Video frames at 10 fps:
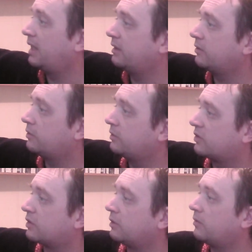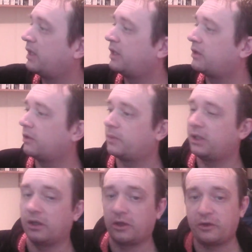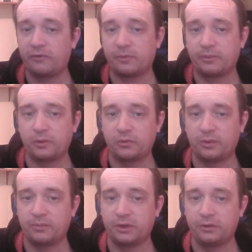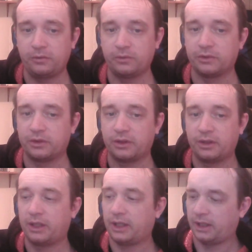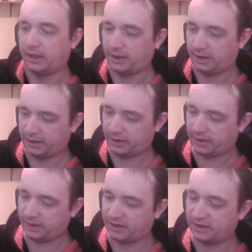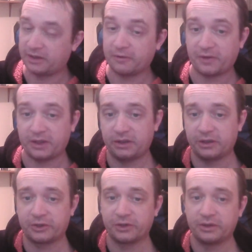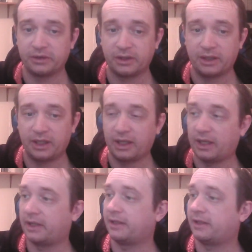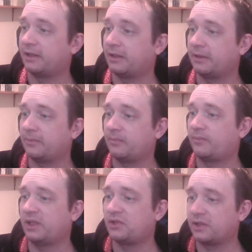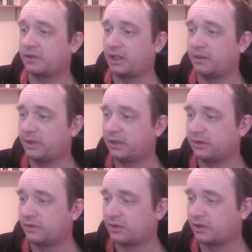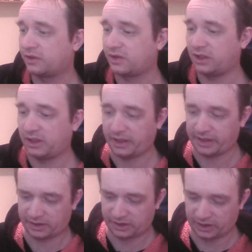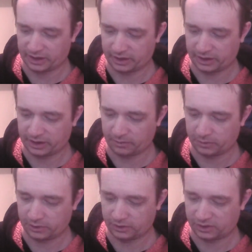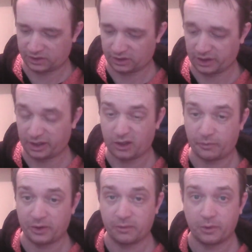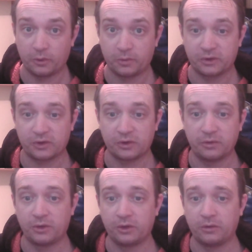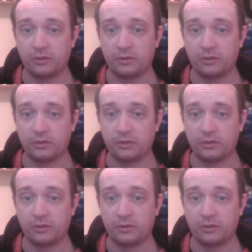also a copy of Pokemon Moon. This is the fan edition. Basically, I went into CEX and there was a copy of Pokemon Sun and Moon